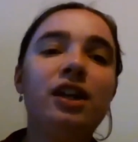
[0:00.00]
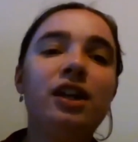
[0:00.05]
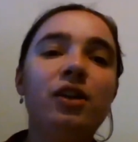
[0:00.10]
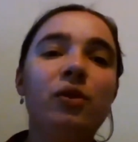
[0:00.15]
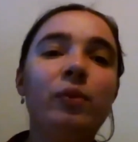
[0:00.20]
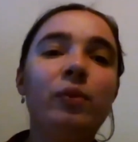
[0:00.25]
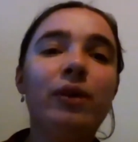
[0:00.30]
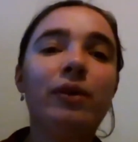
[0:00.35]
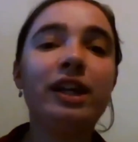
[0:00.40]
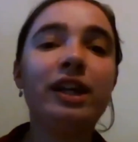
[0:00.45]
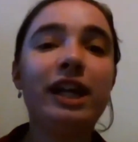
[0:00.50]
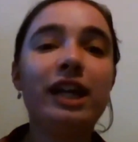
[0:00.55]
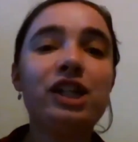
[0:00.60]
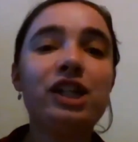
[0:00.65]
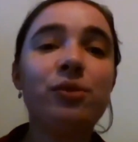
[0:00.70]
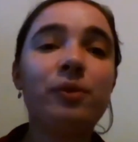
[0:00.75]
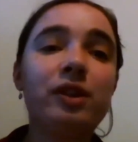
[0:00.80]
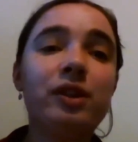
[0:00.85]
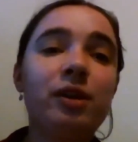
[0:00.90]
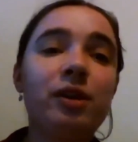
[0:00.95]
We're
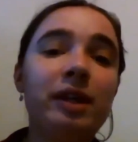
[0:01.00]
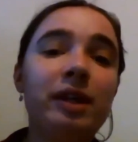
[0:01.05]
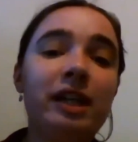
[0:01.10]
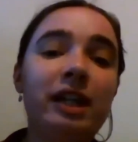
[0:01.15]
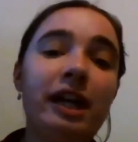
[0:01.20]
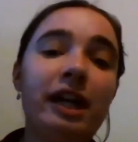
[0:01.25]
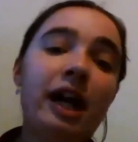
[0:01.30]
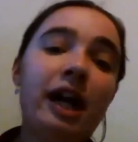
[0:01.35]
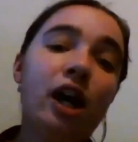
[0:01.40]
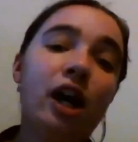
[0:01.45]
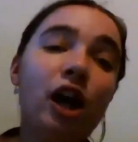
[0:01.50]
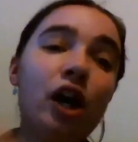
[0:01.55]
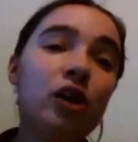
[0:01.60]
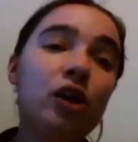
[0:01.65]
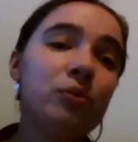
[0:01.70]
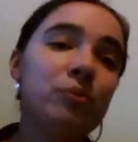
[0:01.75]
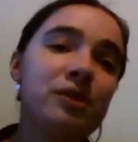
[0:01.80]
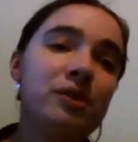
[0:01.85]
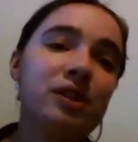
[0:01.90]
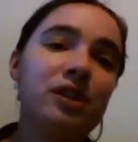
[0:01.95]
engaging with them in our
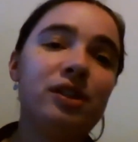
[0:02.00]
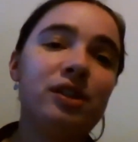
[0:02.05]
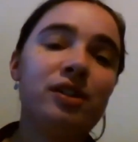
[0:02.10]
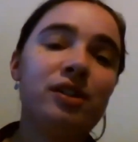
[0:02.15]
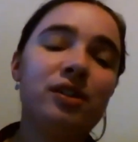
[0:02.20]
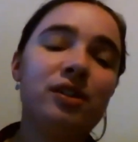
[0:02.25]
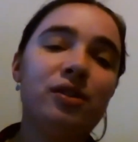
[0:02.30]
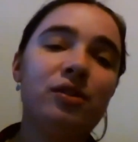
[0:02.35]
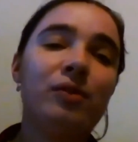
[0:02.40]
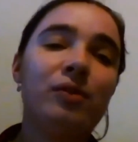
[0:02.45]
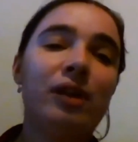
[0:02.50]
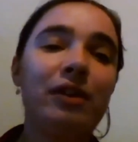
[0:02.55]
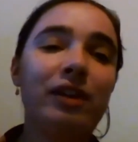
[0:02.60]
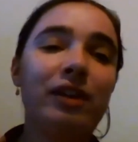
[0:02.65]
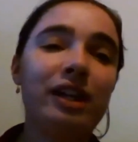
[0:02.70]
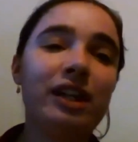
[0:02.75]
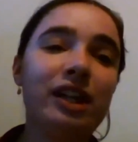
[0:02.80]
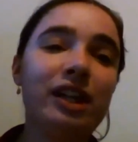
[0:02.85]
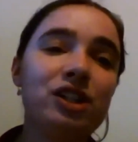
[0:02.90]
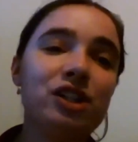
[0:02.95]
homes and around our
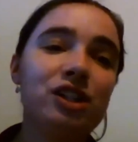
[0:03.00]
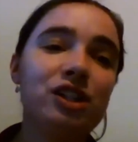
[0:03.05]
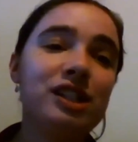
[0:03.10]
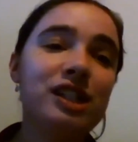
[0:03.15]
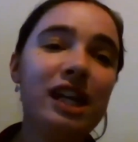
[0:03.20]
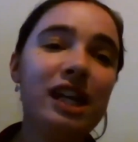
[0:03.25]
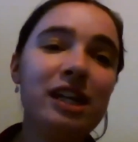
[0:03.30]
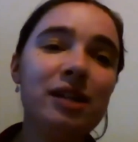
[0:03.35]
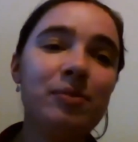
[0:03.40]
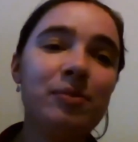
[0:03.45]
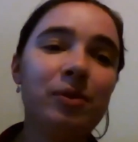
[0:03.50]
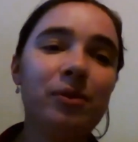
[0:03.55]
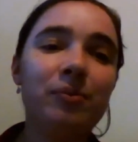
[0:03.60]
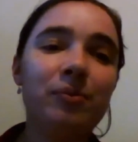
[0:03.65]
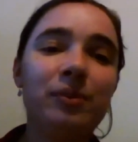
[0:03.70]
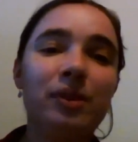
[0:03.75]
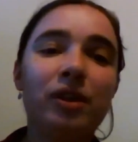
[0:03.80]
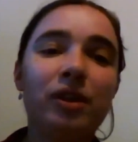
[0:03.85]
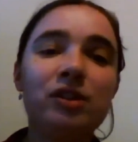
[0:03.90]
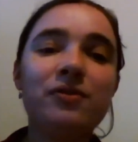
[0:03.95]
kitchen table.
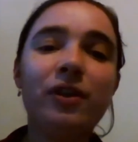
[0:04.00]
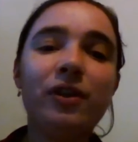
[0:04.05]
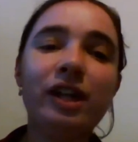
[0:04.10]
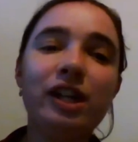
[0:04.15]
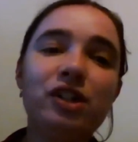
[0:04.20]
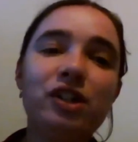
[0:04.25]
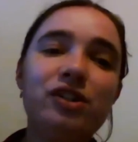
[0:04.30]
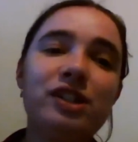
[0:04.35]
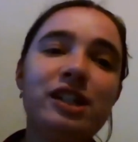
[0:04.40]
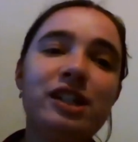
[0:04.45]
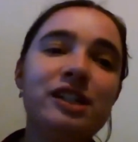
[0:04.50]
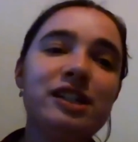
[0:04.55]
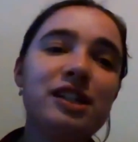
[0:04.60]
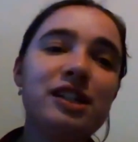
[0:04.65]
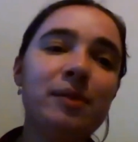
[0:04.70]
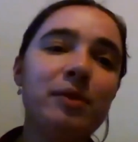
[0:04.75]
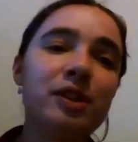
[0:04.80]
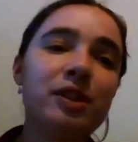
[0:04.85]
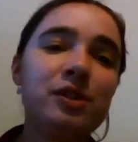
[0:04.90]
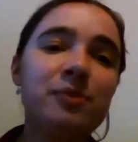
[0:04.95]
And I was very interested in
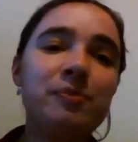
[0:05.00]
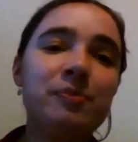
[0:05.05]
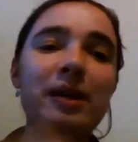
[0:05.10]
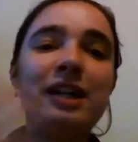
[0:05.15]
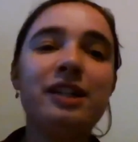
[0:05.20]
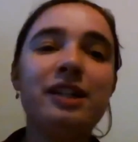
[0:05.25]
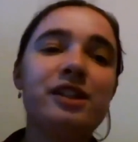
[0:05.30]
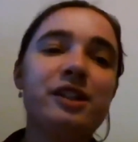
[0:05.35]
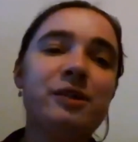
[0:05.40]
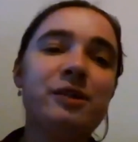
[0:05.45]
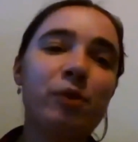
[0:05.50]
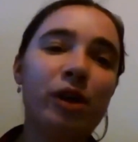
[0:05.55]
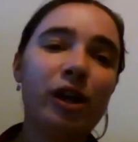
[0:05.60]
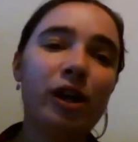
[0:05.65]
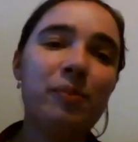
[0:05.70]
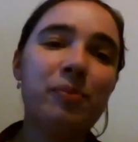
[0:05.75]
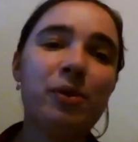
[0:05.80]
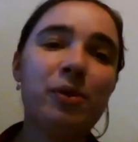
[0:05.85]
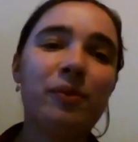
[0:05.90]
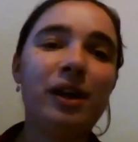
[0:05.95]
some of the debate that sprung
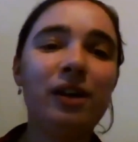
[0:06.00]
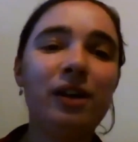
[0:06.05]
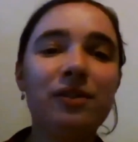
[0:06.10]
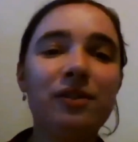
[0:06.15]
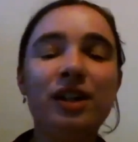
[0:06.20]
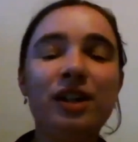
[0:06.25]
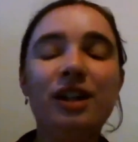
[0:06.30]
up around